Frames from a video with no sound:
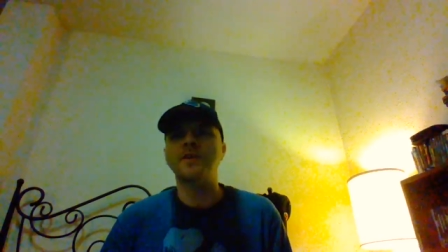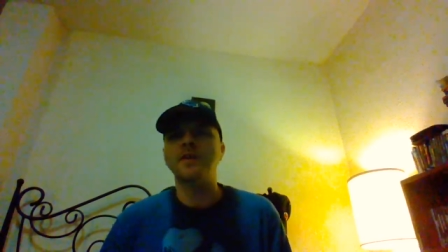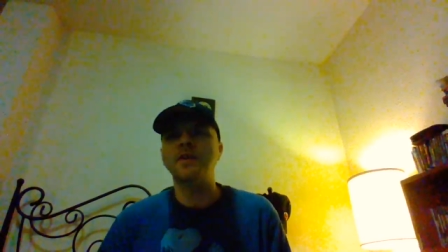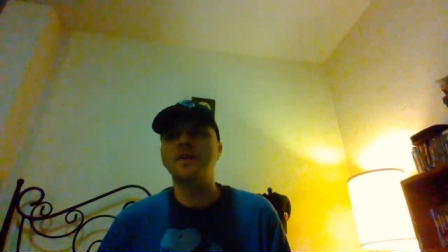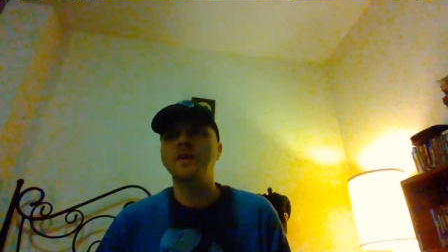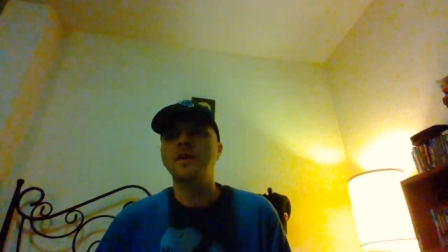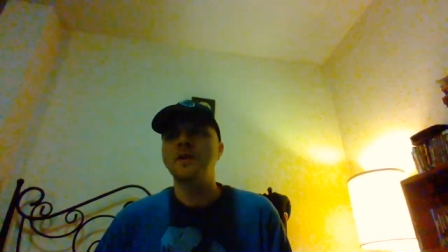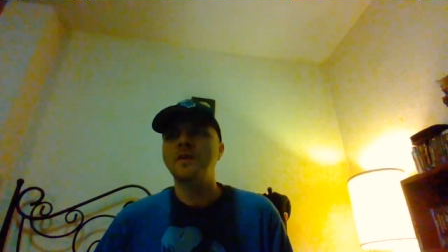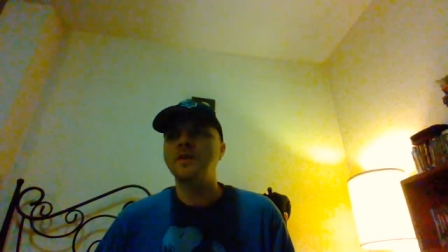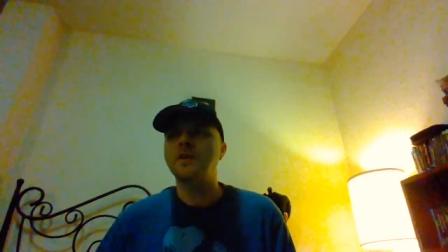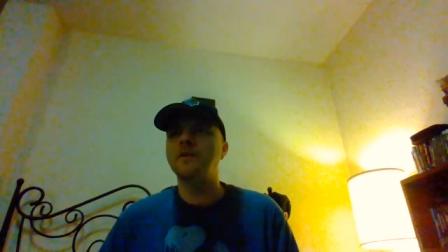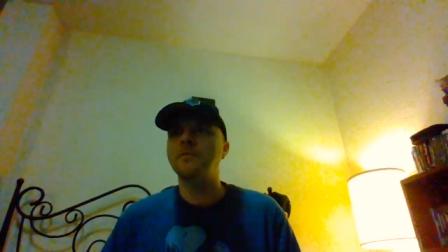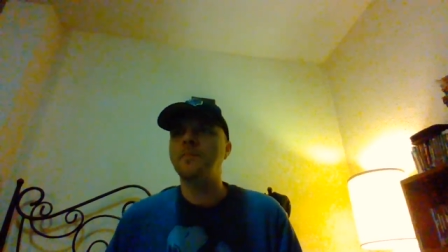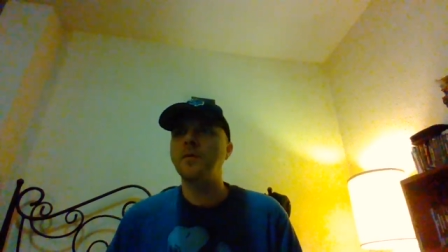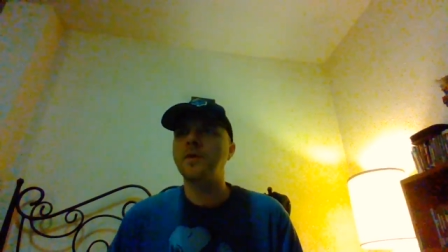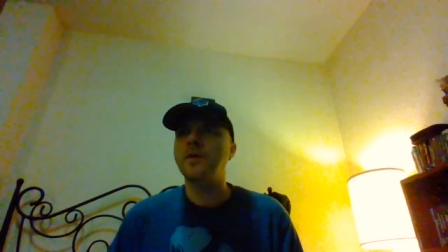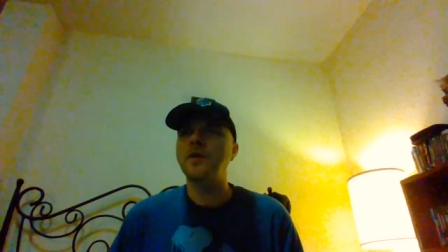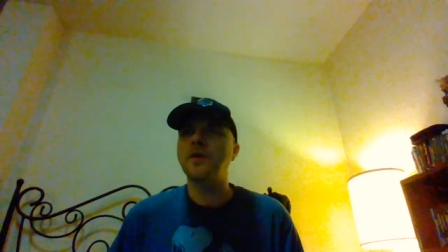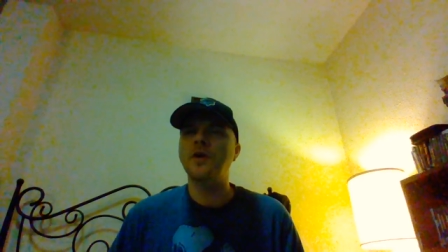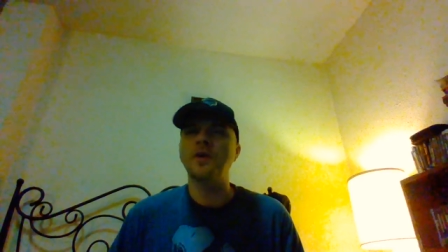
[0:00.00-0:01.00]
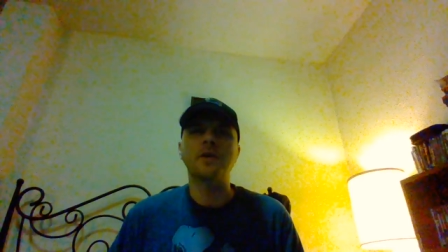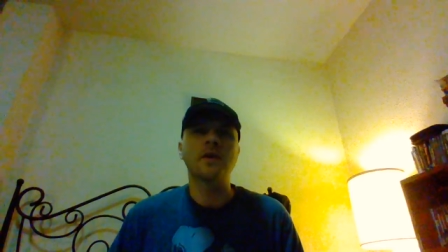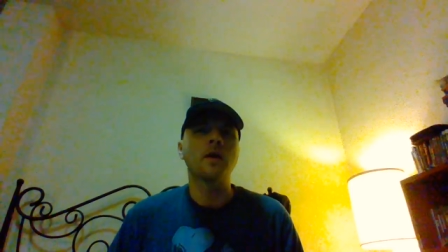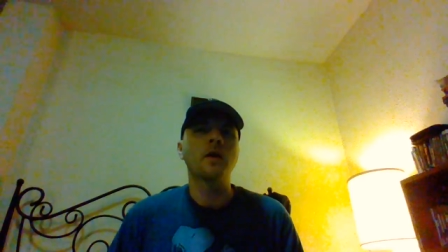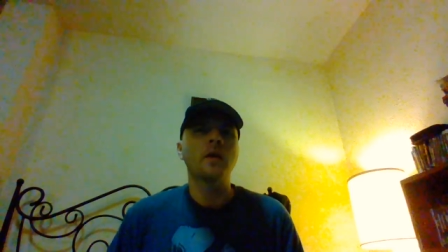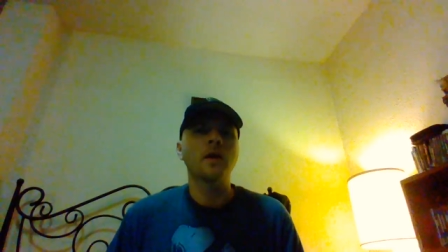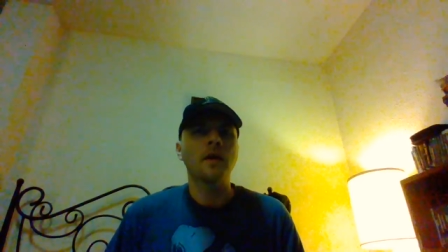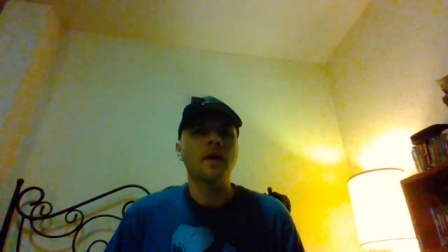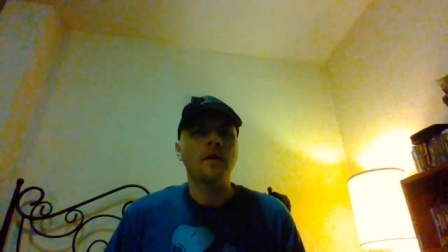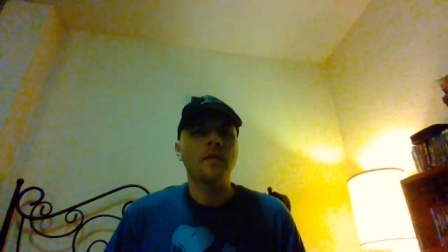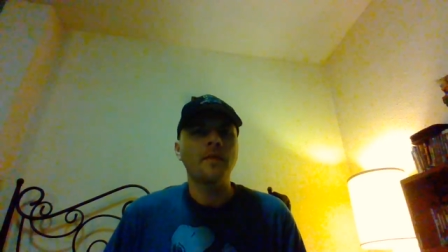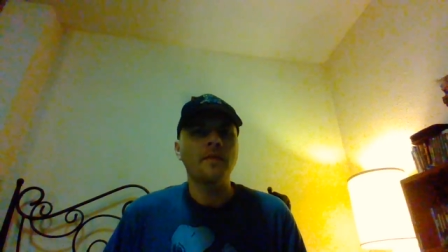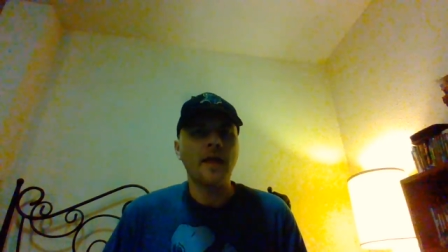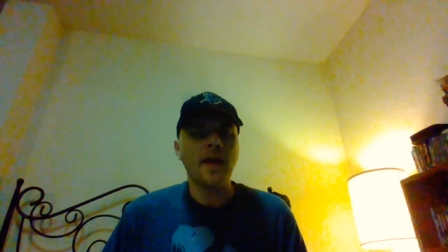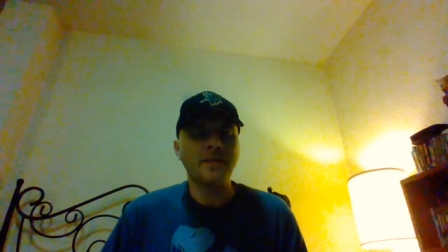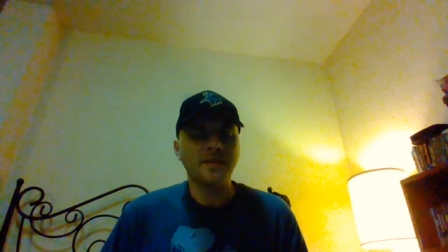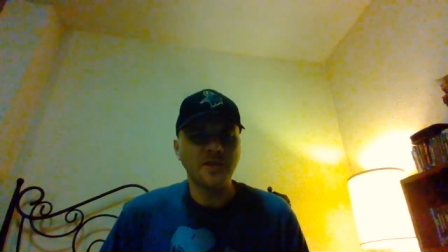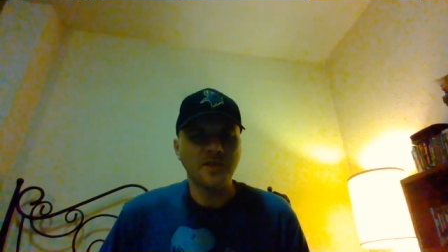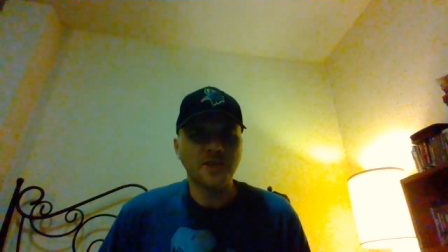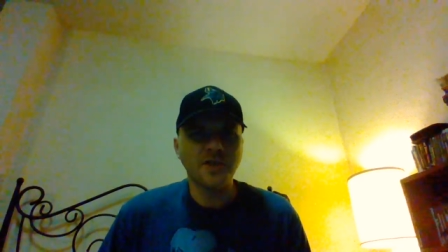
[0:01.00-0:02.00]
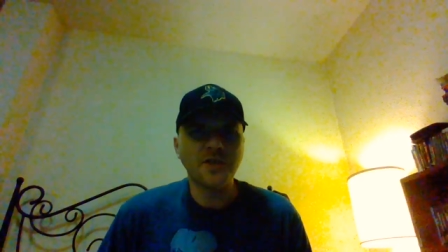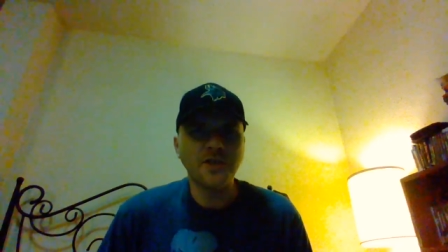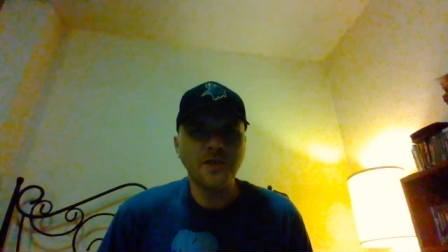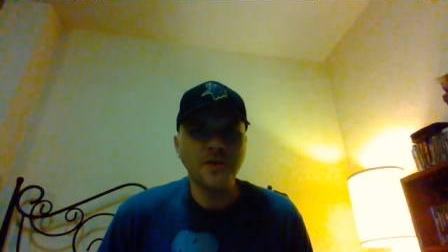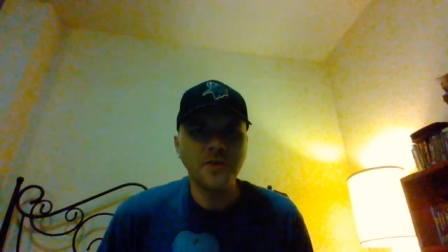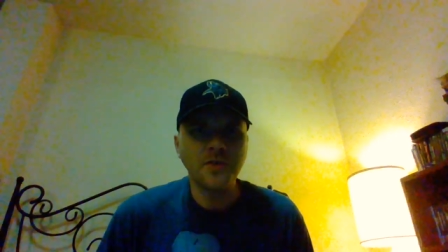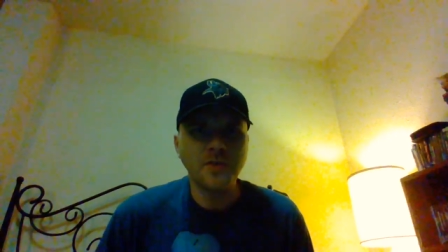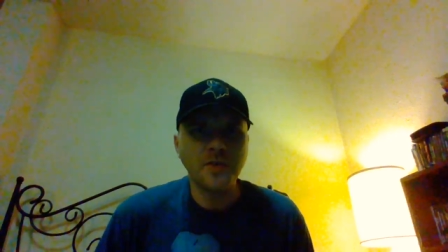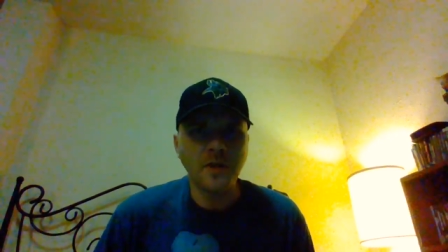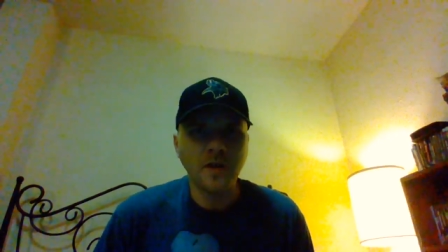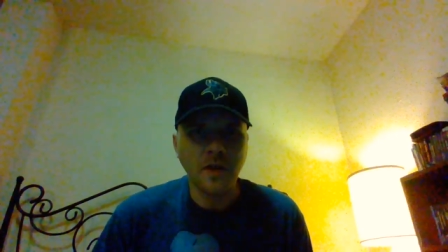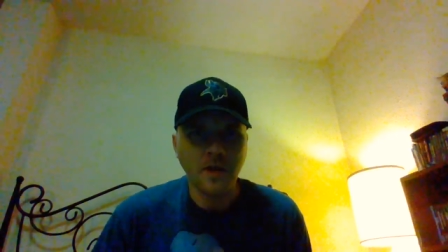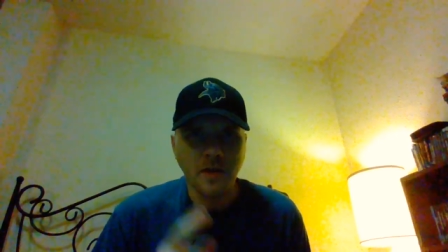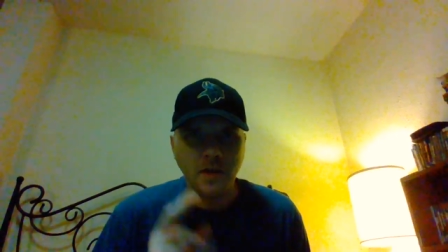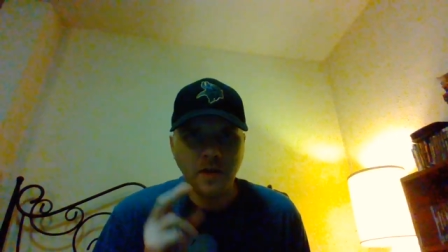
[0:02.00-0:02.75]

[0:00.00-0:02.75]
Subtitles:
They're pretty good. That's a skewed